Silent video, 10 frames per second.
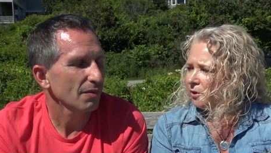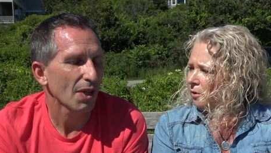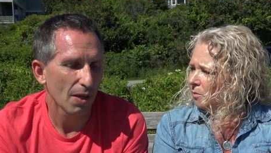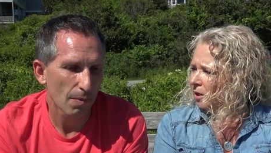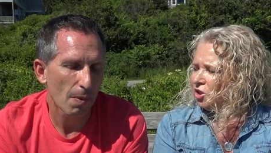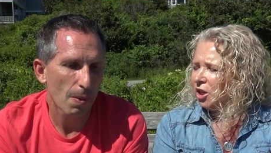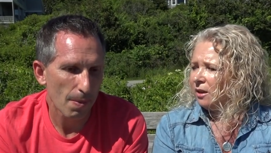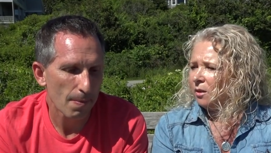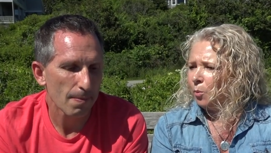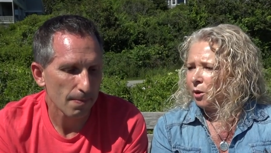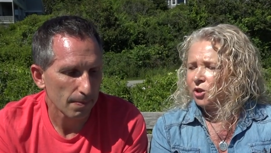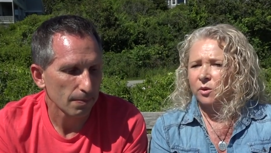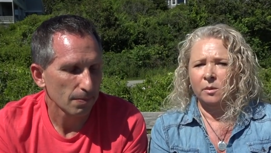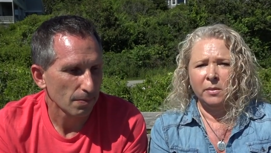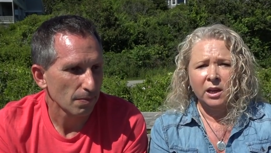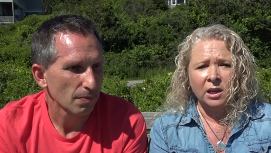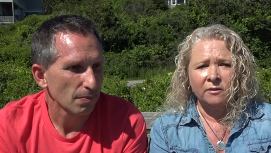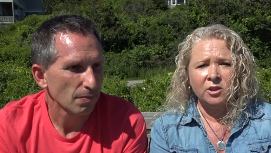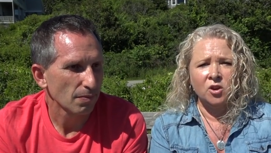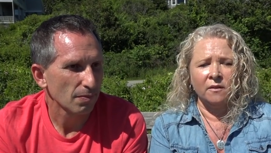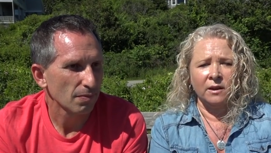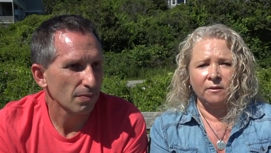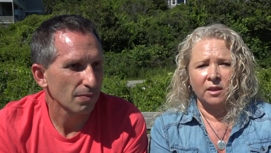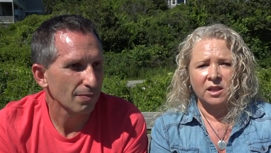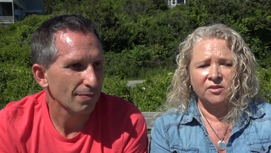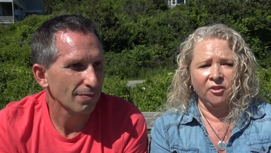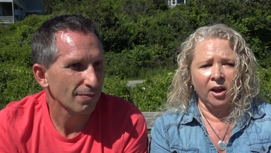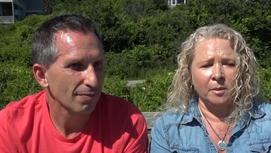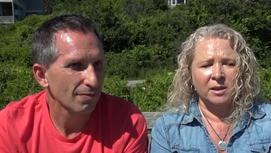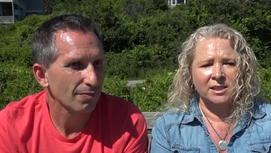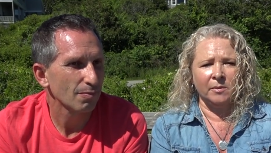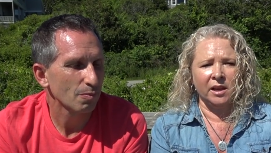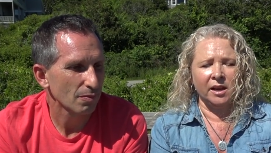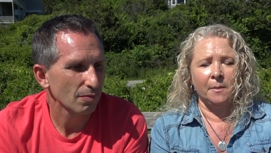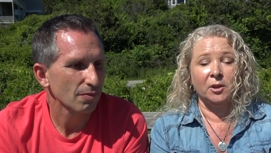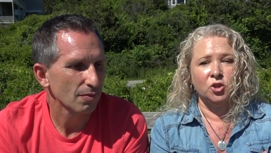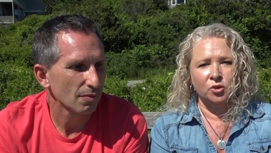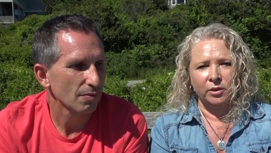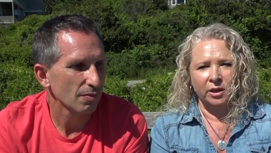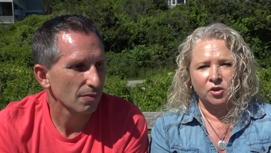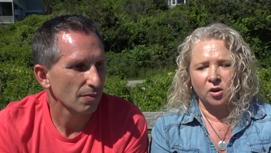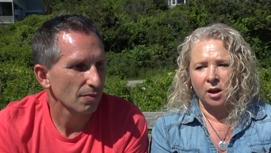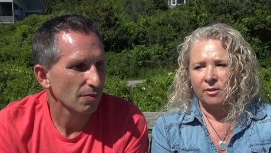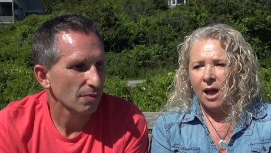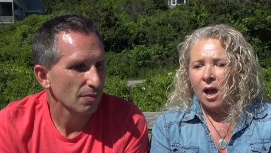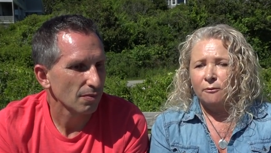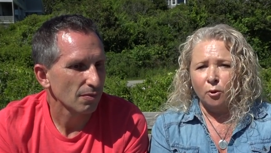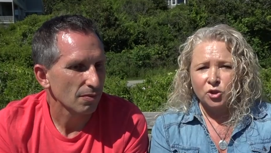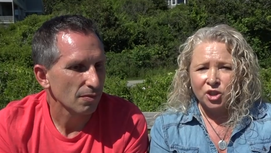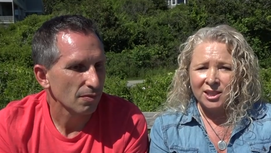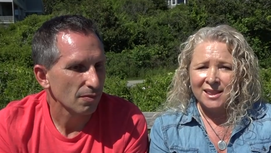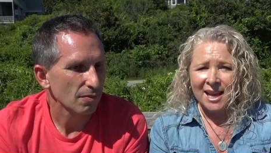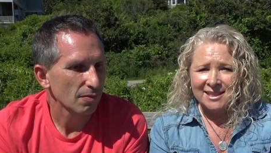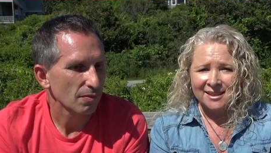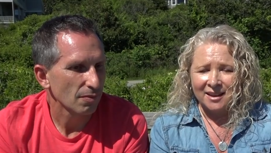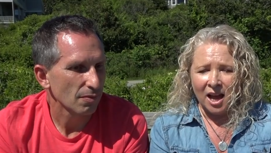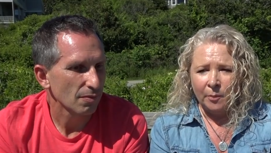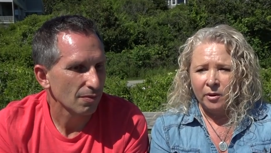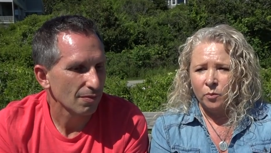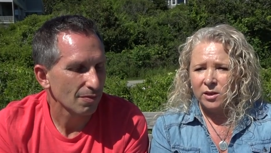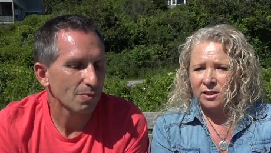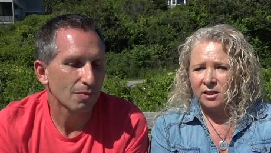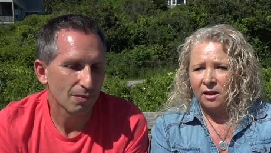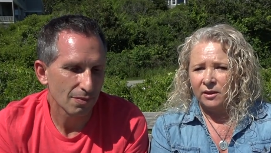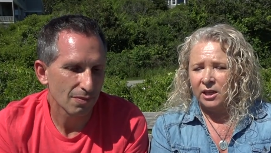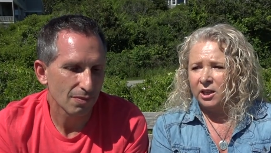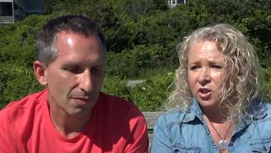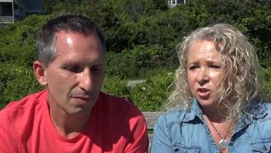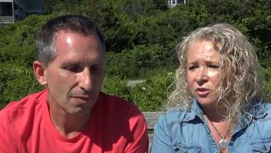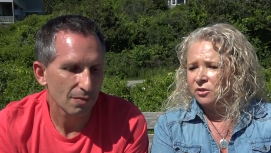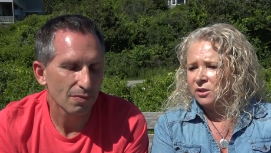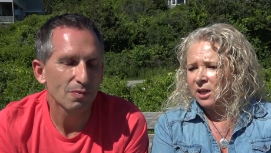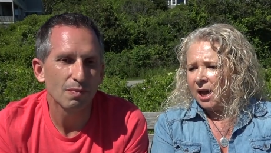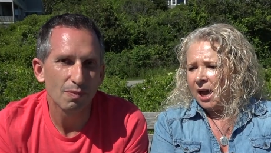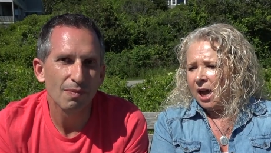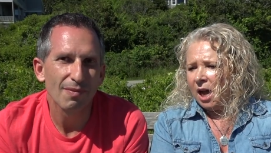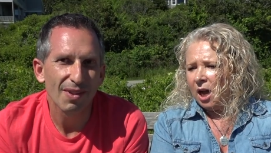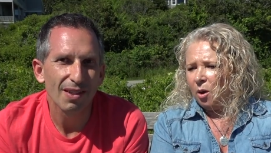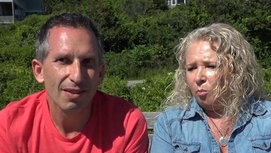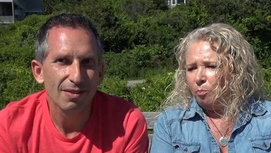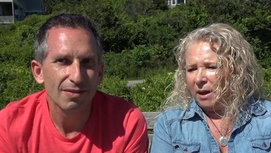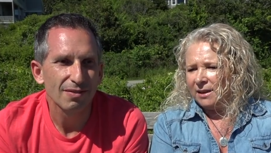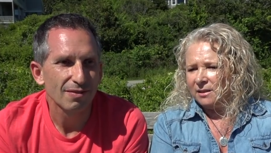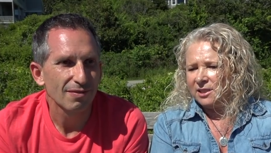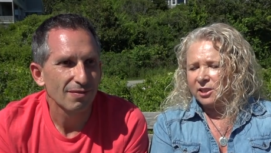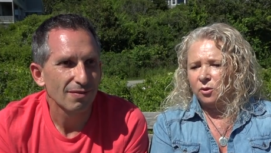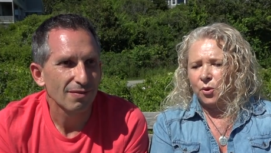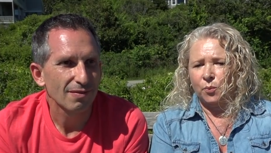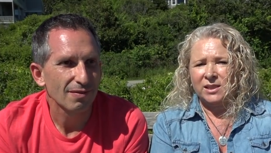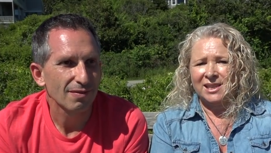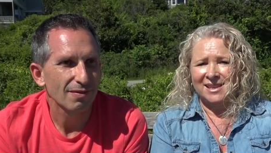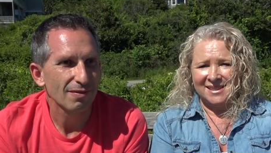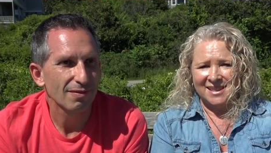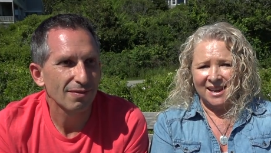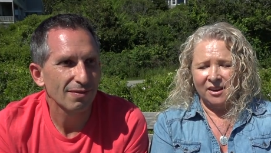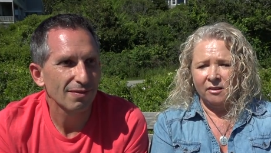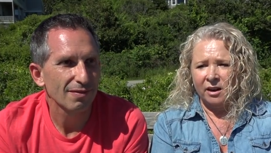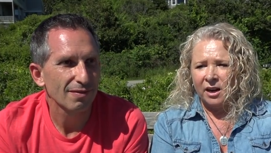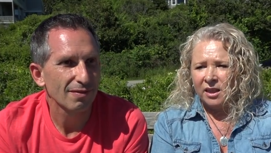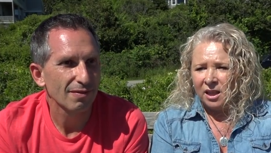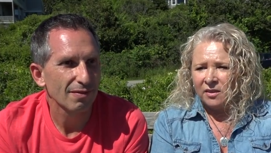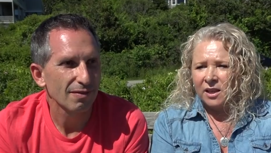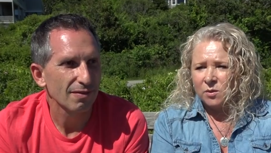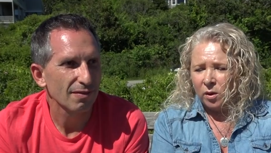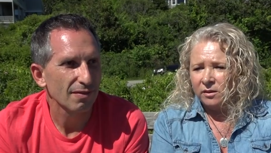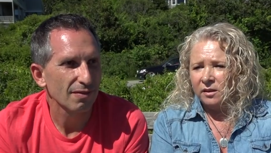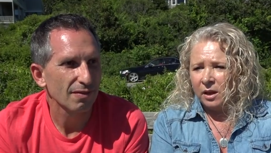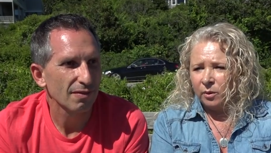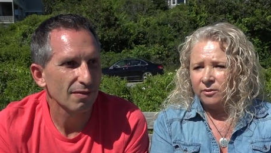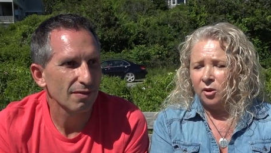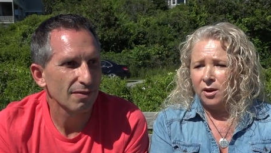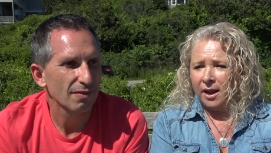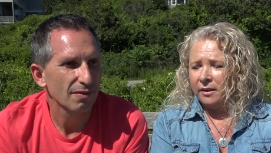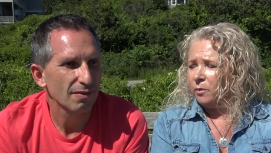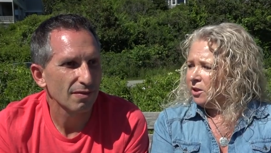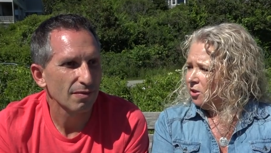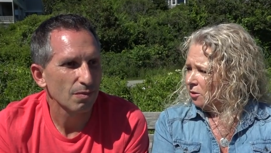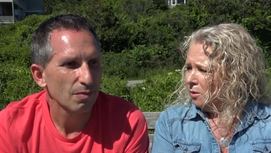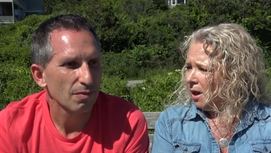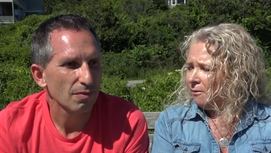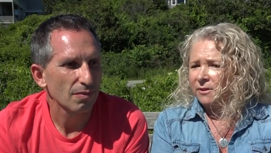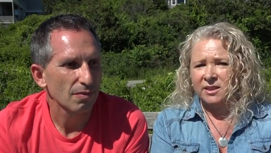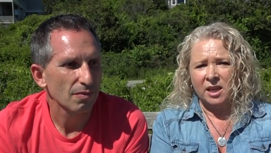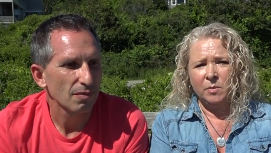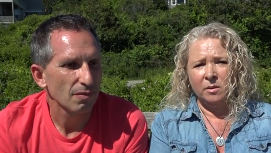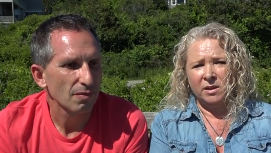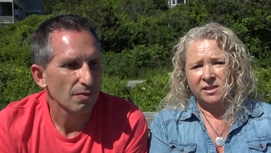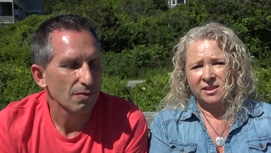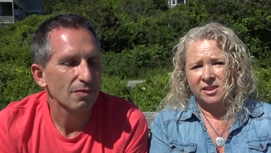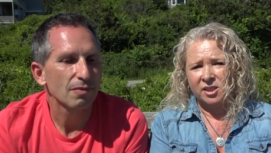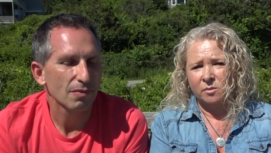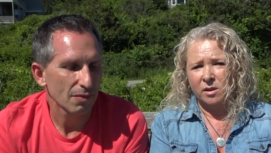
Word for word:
Speaker 1: So you yeah. might check the pressure at the beginning of a drive and everything's fine, but something can happen during a drive. Fortunately, that didn't happen. We didn't have any issues, mm. uh, but still the risk is there. And I think that's one thing that we've learned now that we do have the TPMS system.